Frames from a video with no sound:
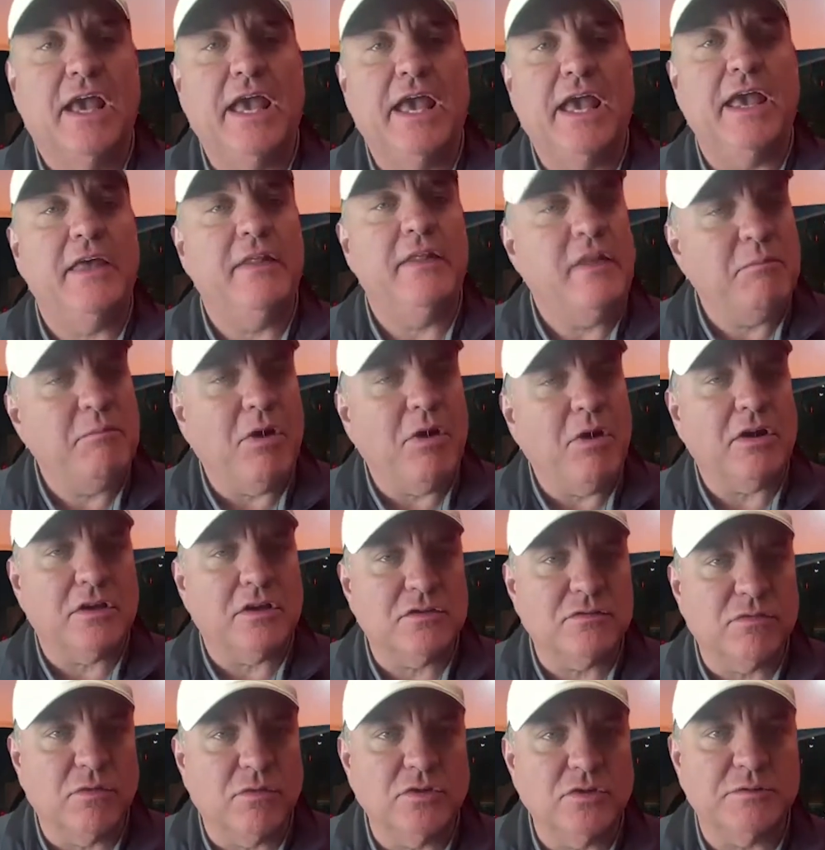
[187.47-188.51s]
And then
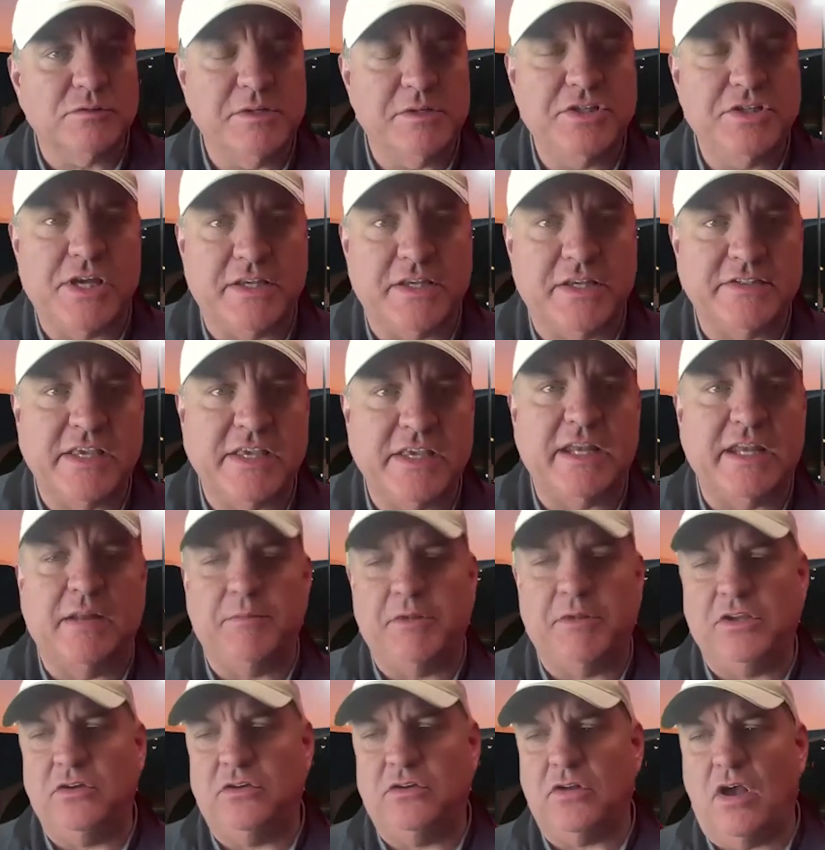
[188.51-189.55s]
Marcus Rosemejack Sain. I
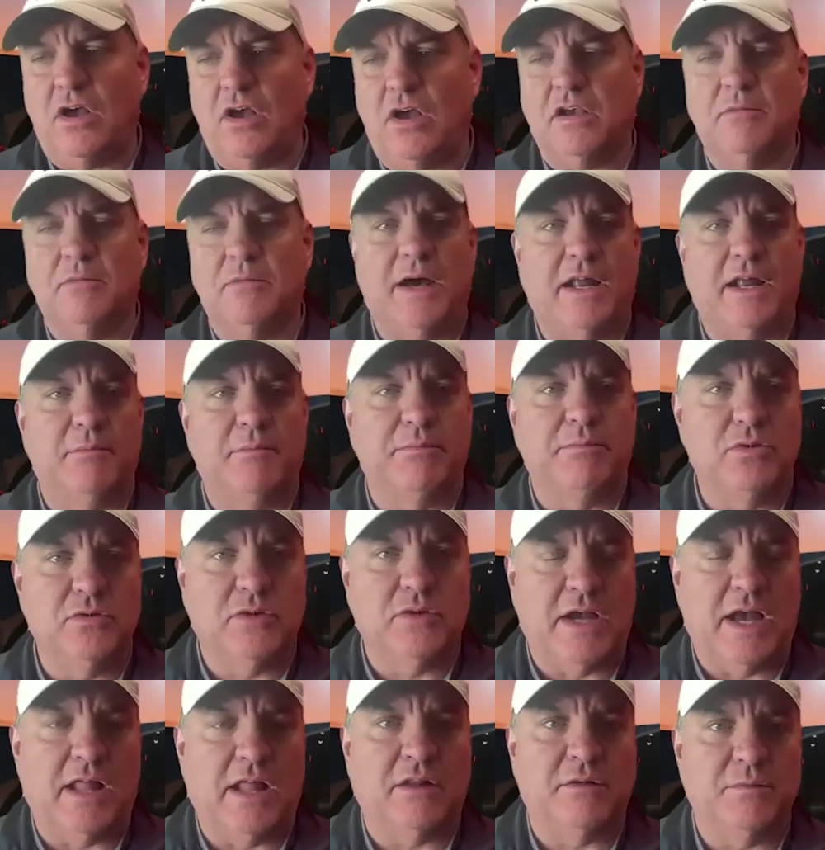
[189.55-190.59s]
mean, you talk about a
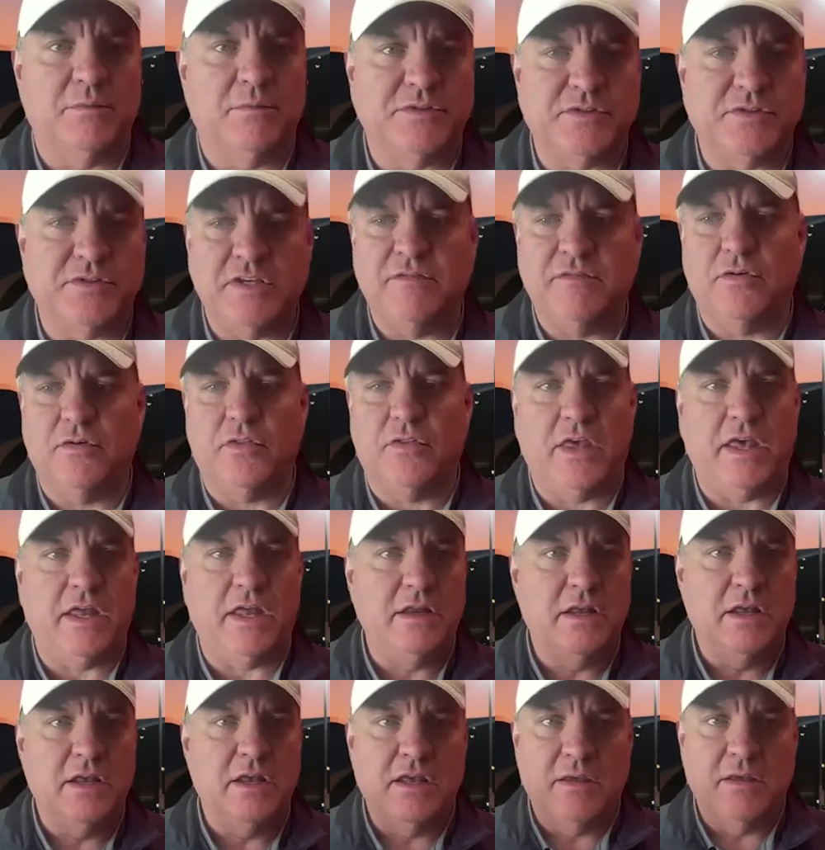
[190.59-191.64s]
blue-collar receiver
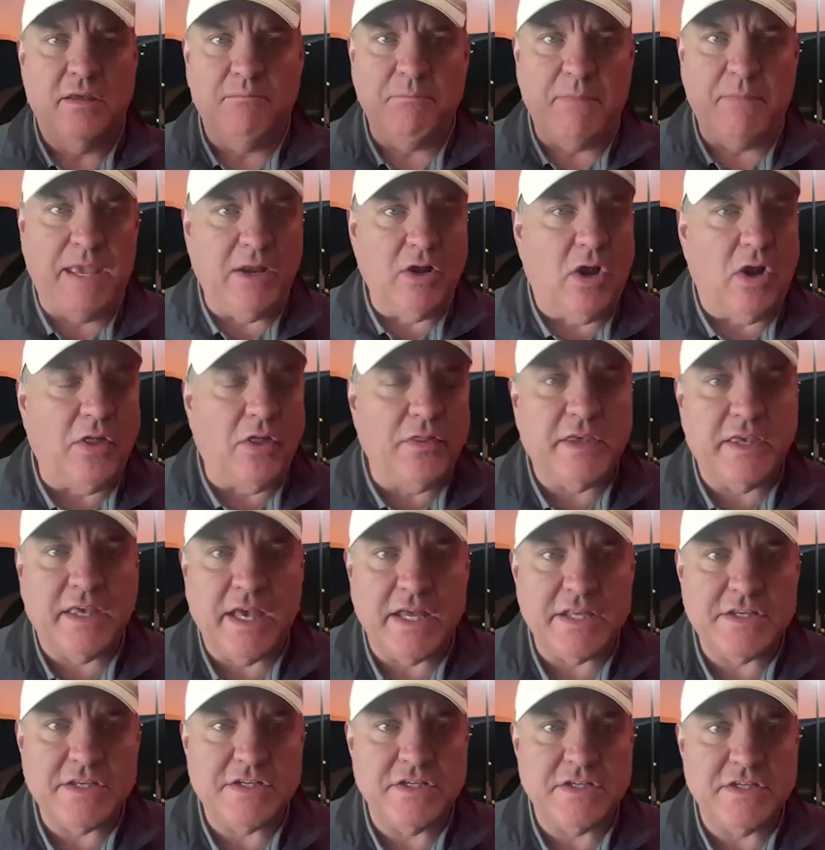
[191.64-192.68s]
that made all the
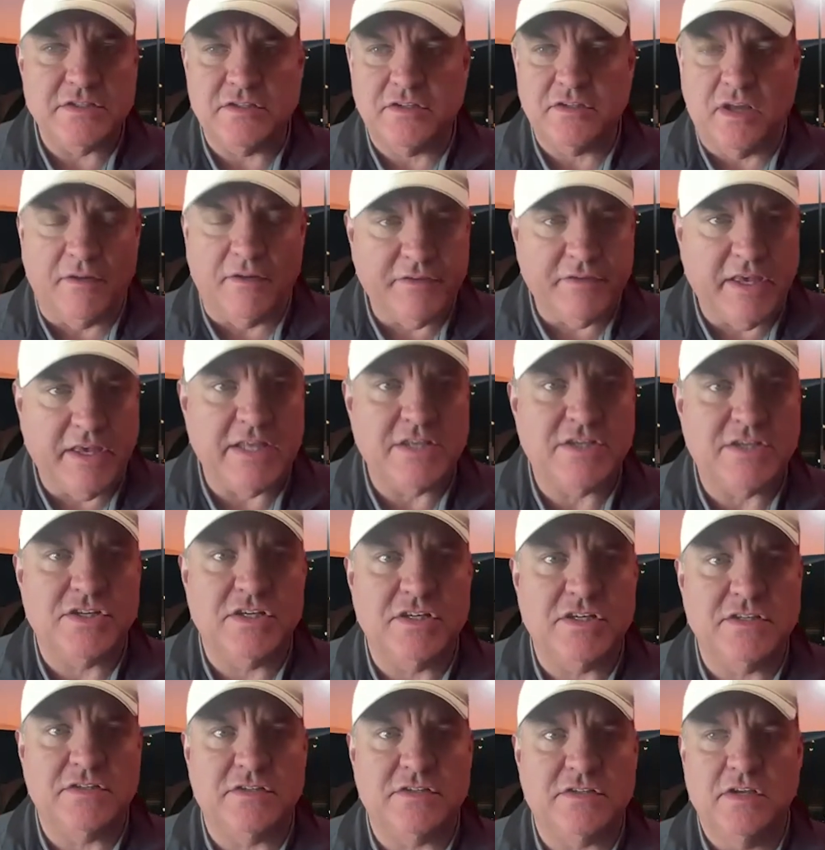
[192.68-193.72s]
catches, tough
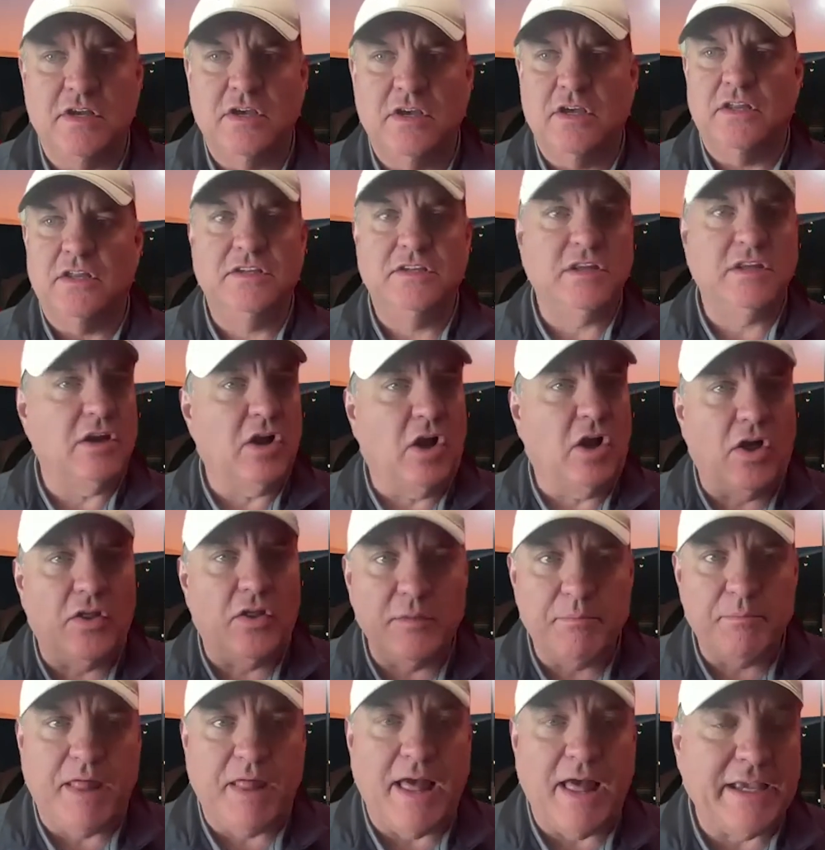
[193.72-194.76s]
catches, did all
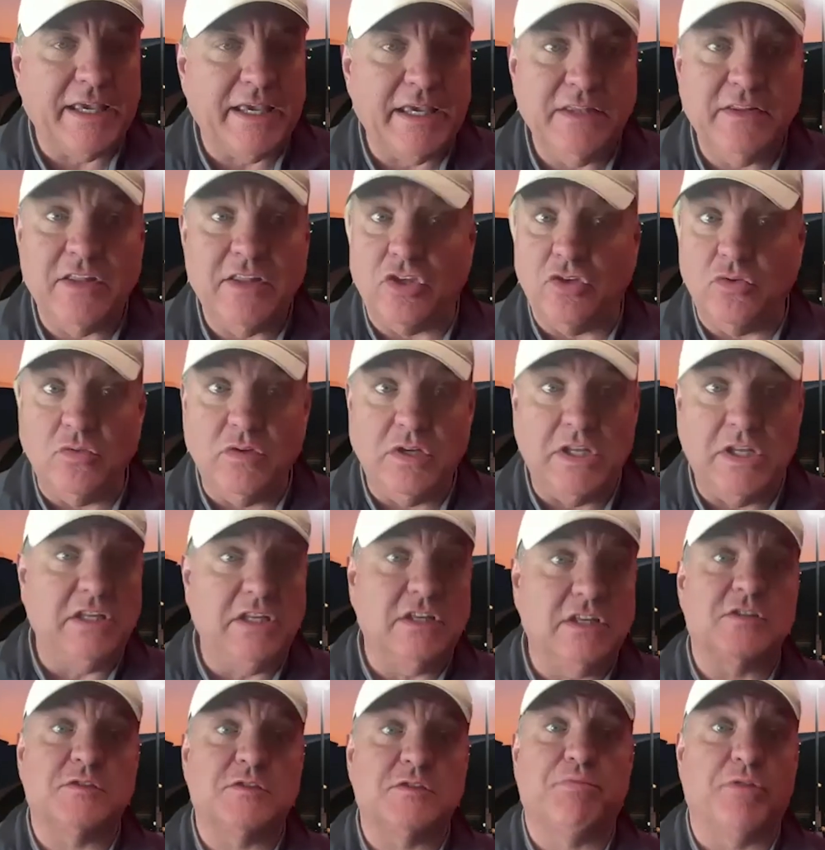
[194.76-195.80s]
the blocking that you
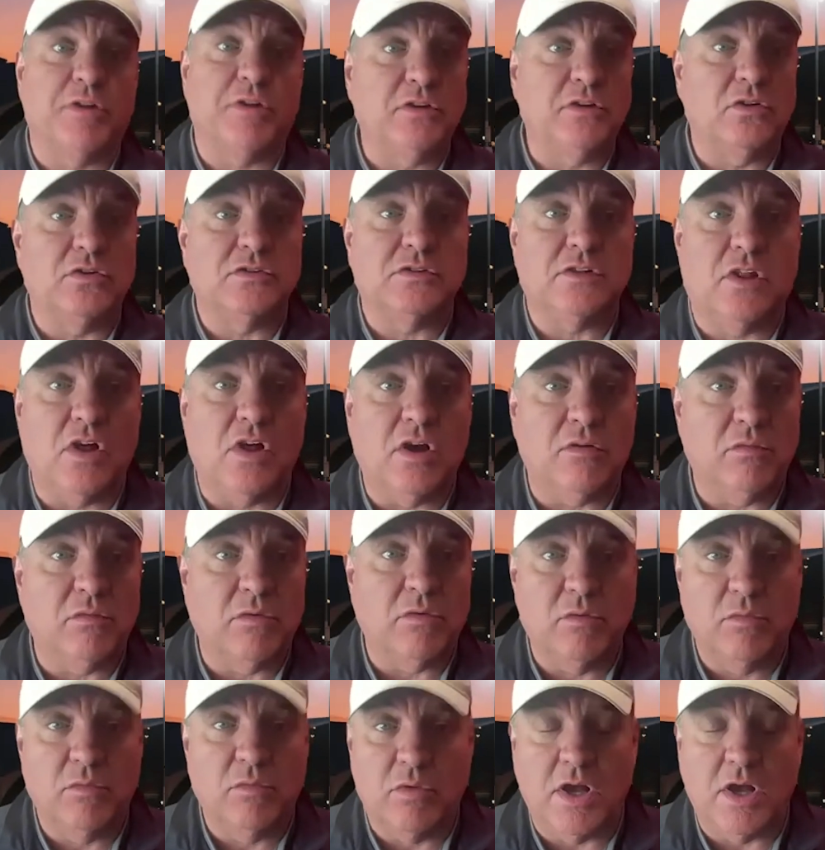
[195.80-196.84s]
need to spring those
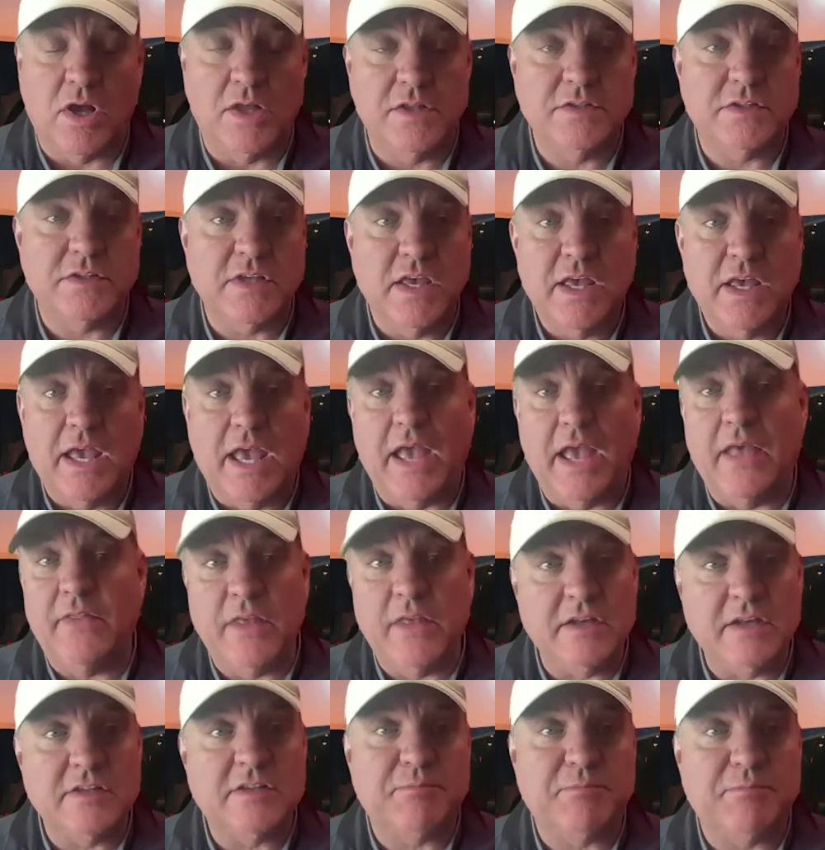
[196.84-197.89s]
long runs, and
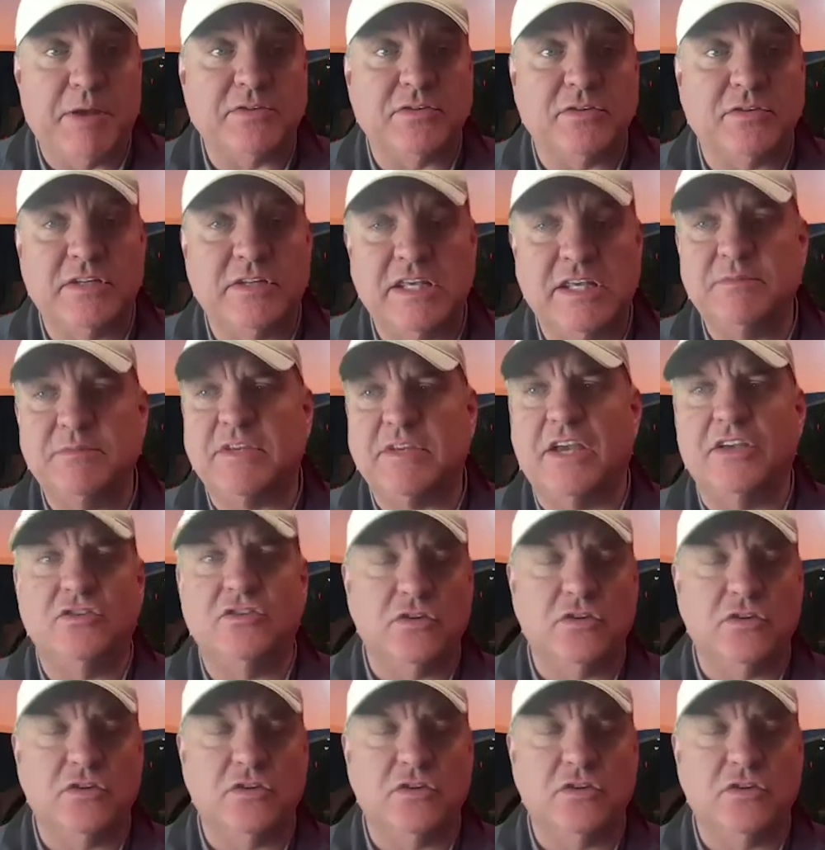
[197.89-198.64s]
then a special teams guy.